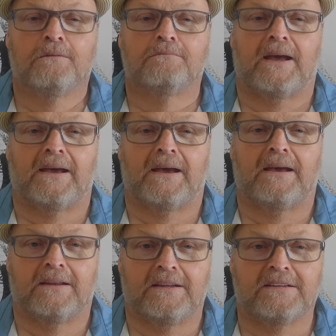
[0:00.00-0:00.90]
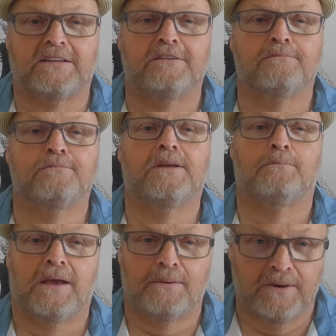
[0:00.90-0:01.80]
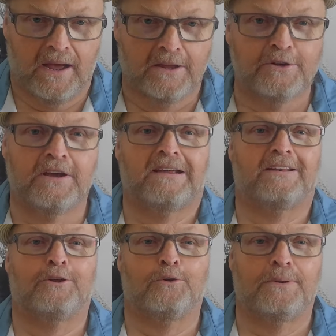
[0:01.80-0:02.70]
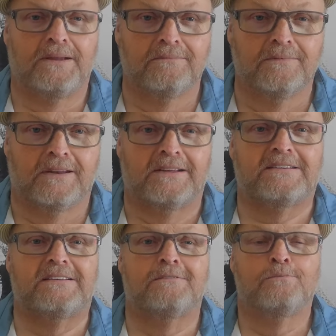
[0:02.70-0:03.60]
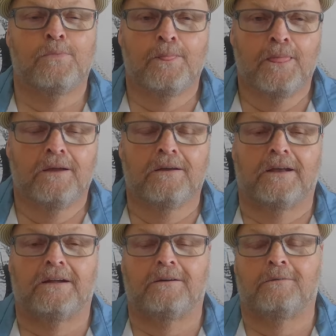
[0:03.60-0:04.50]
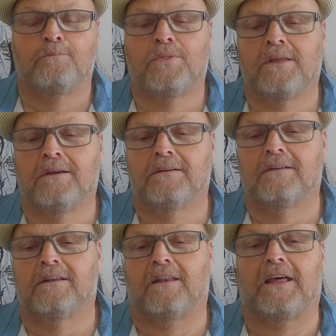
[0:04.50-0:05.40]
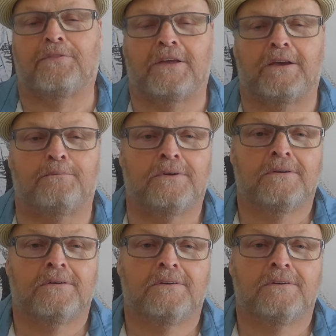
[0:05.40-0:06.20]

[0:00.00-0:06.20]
and listen and maybe nod your head a little bit, listen, and let them